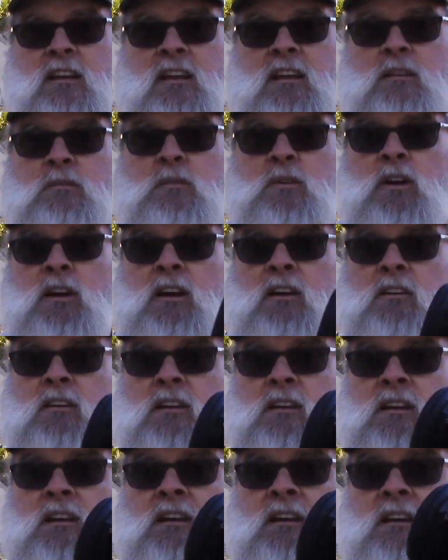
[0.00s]
a
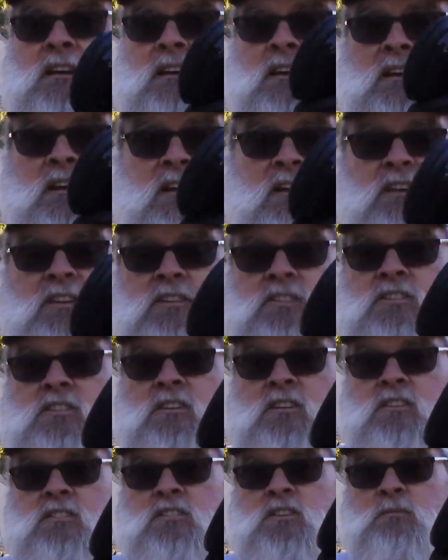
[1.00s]
campground, is
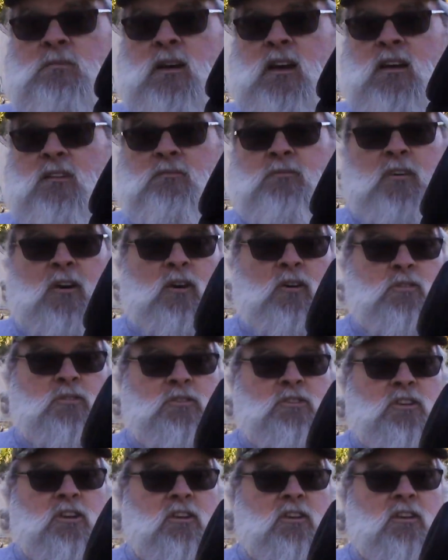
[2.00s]
some
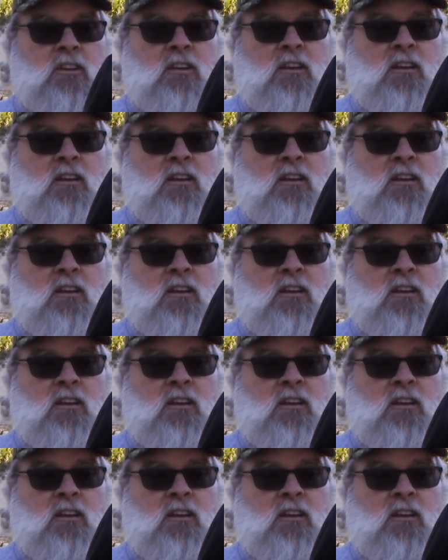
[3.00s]
headphones.